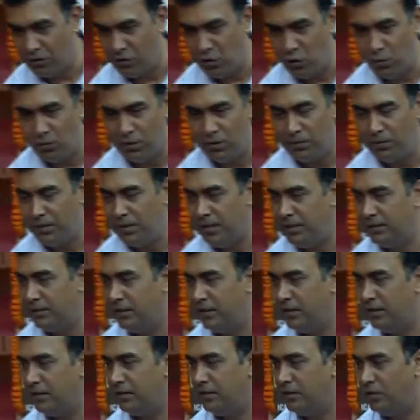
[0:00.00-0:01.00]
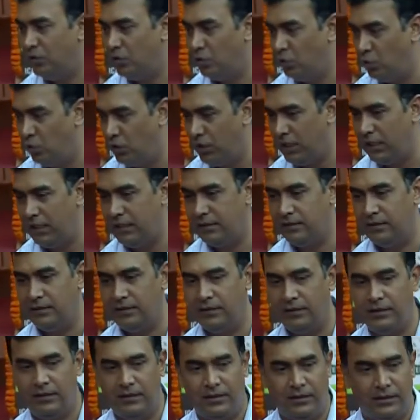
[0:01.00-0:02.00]
human beings in two days
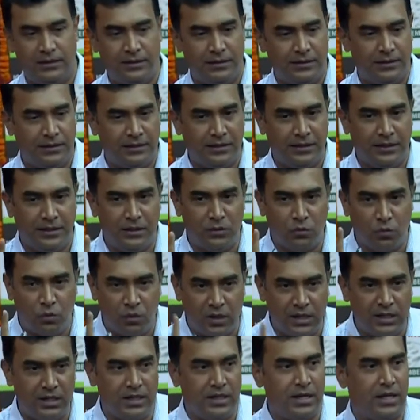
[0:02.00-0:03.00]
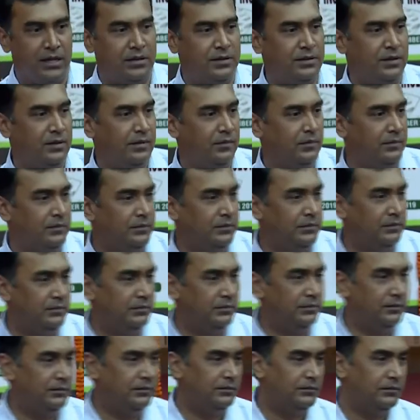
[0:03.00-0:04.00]
in one reaction.
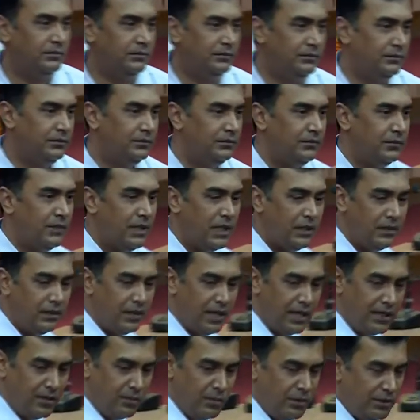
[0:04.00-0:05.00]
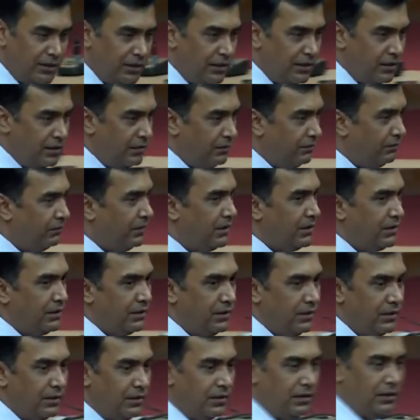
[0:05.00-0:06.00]
And that machine which
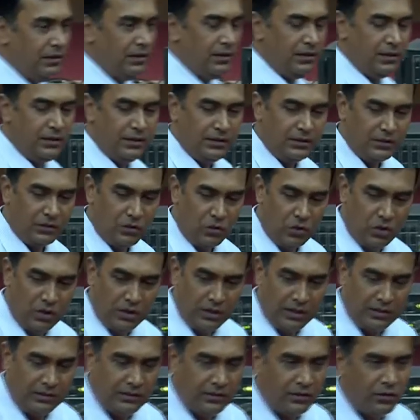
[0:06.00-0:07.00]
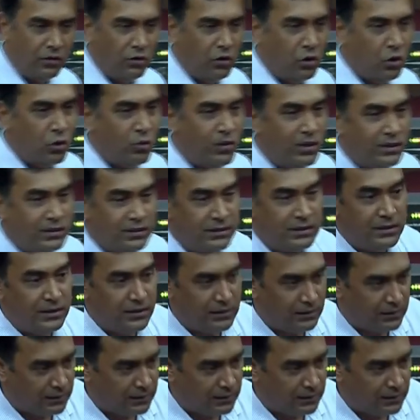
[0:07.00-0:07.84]
is called is NovaSeq,